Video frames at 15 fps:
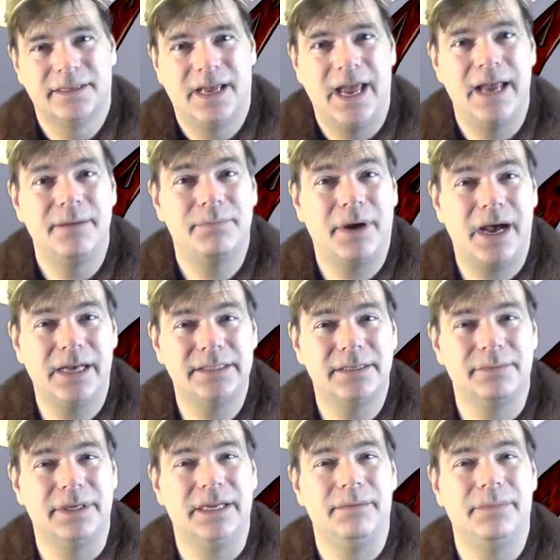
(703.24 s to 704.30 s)
and
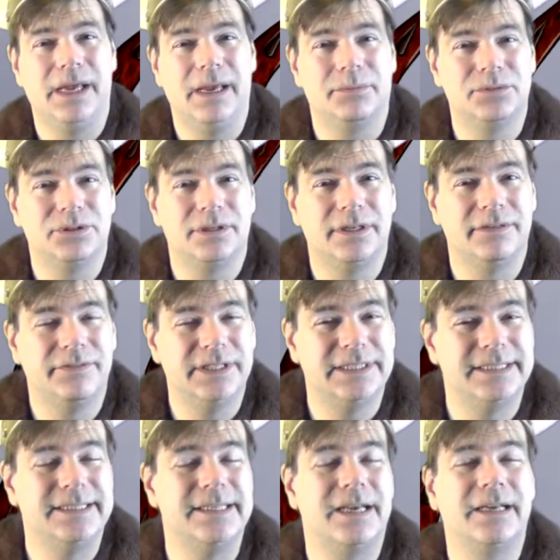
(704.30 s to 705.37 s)
possibly be able to
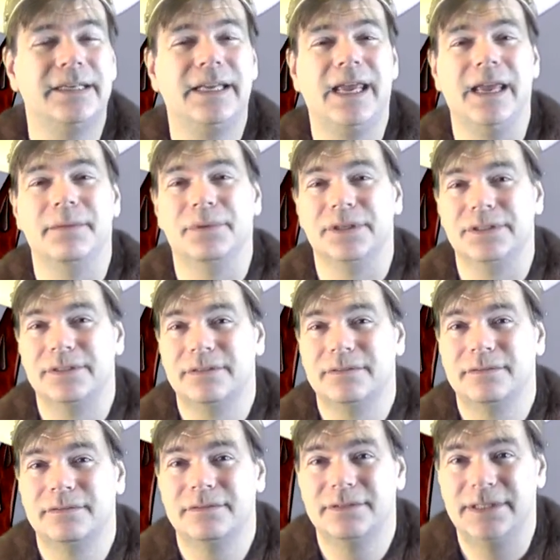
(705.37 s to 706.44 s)
convince
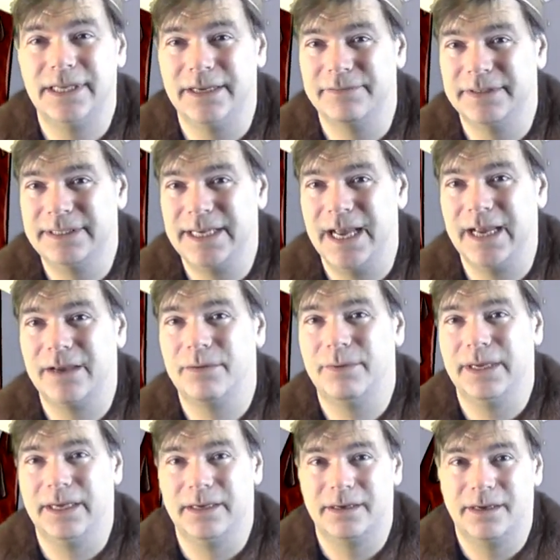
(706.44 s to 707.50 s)
non-gamers to give Attack
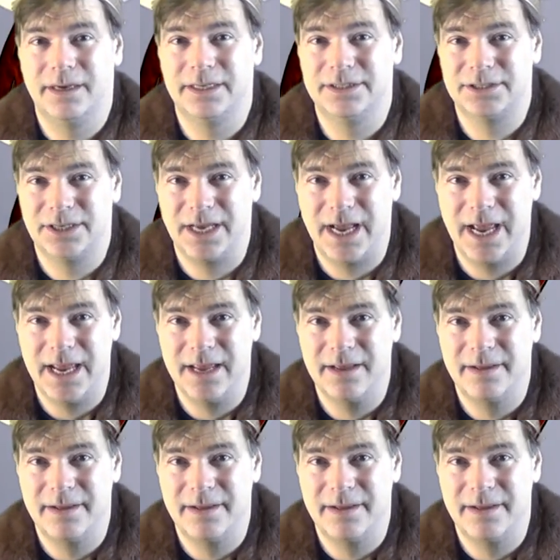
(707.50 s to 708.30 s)
Wing a try.